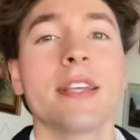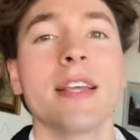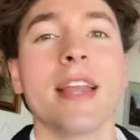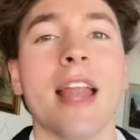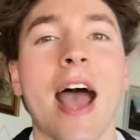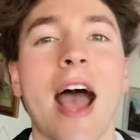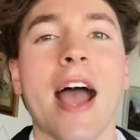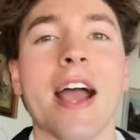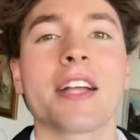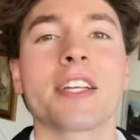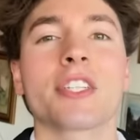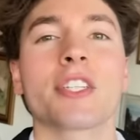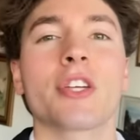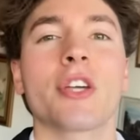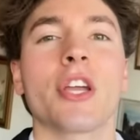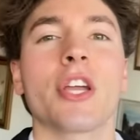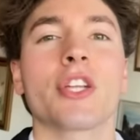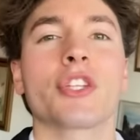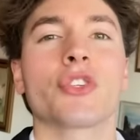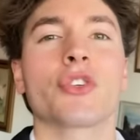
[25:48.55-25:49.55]
it
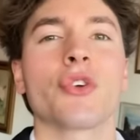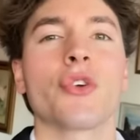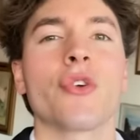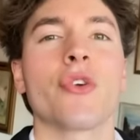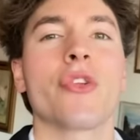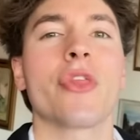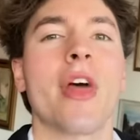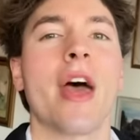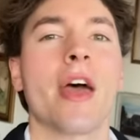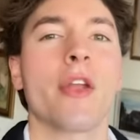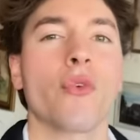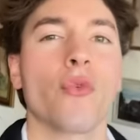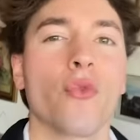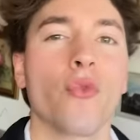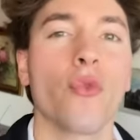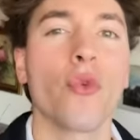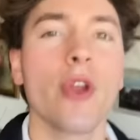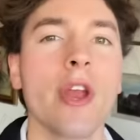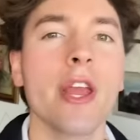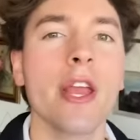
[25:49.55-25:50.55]
actually true that
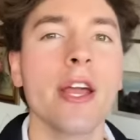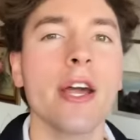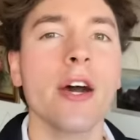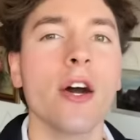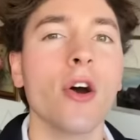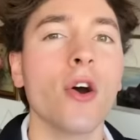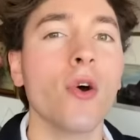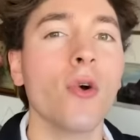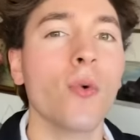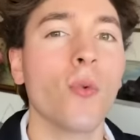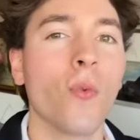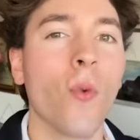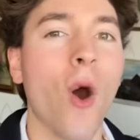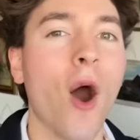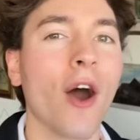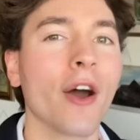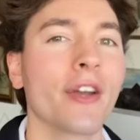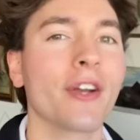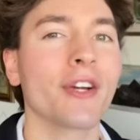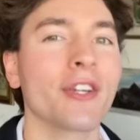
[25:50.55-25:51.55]
real
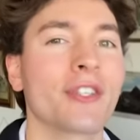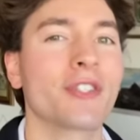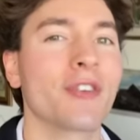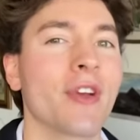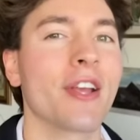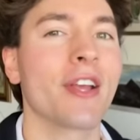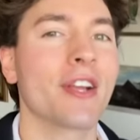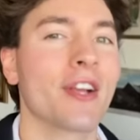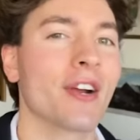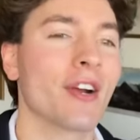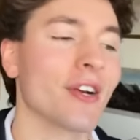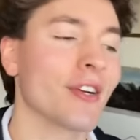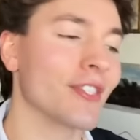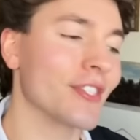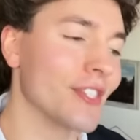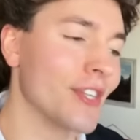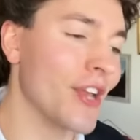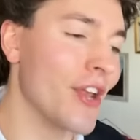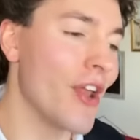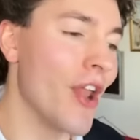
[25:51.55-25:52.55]
water
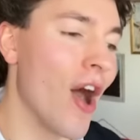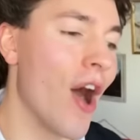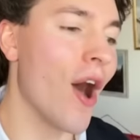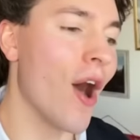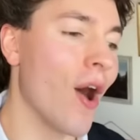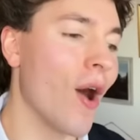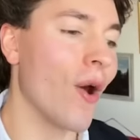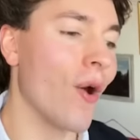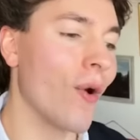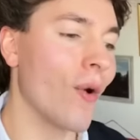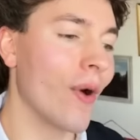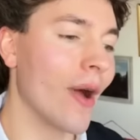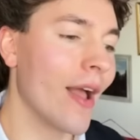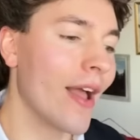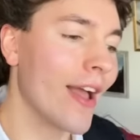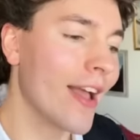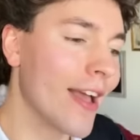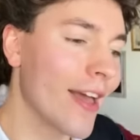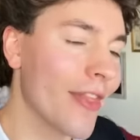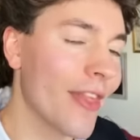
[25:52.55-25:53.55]
drinkers know
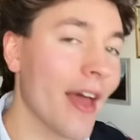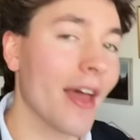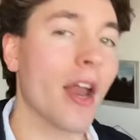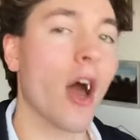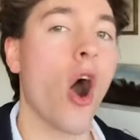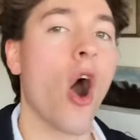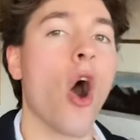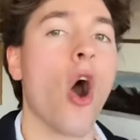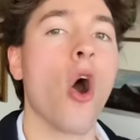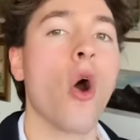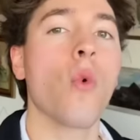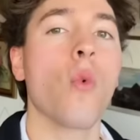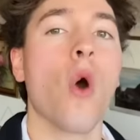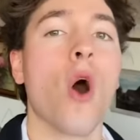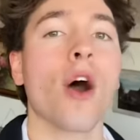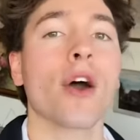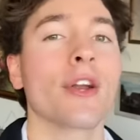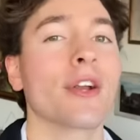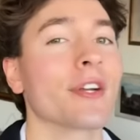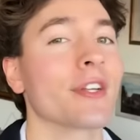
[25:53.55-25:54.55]
that all
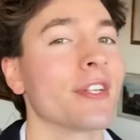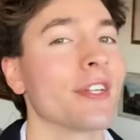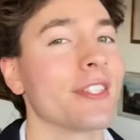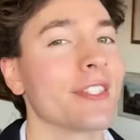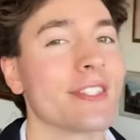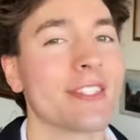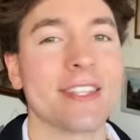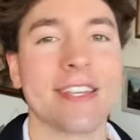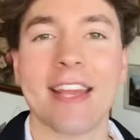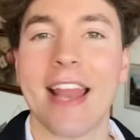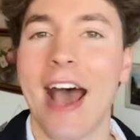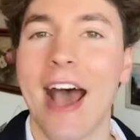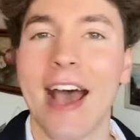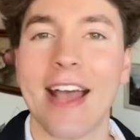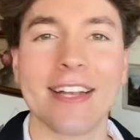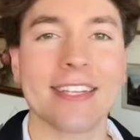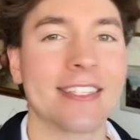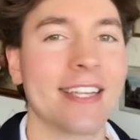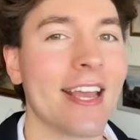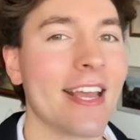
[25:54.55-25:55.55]
water does
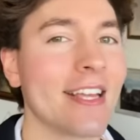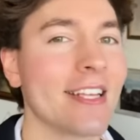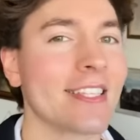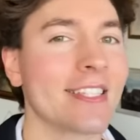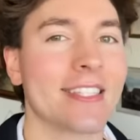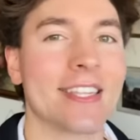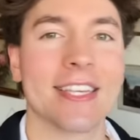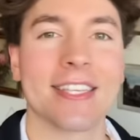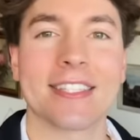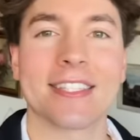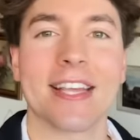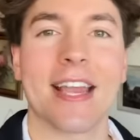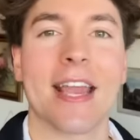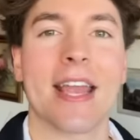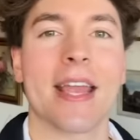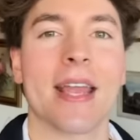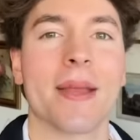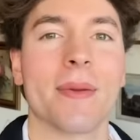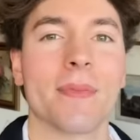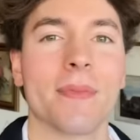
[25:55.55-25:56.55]
not taste the
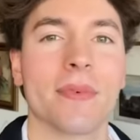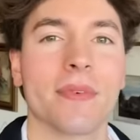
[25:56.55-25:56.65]
same?